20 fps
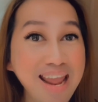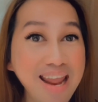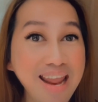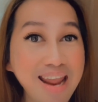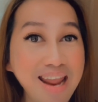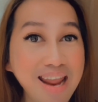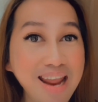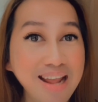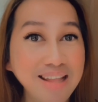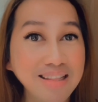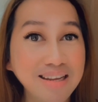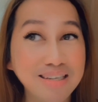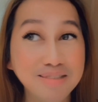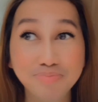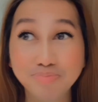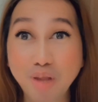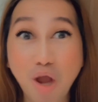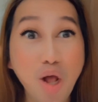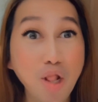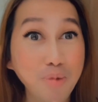And
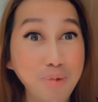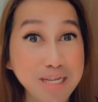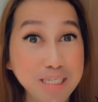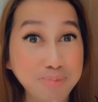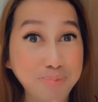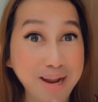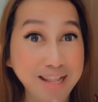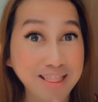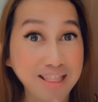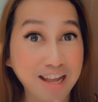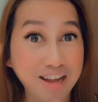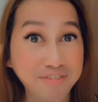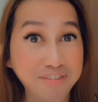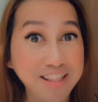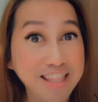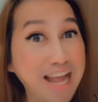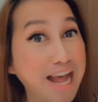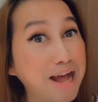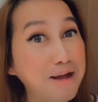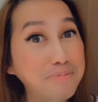always spread love
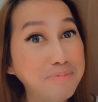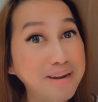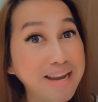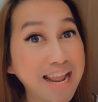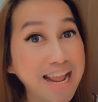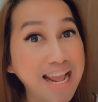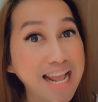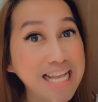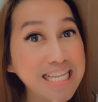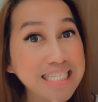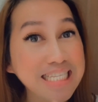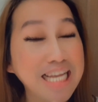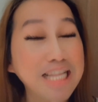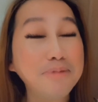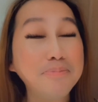and happiness.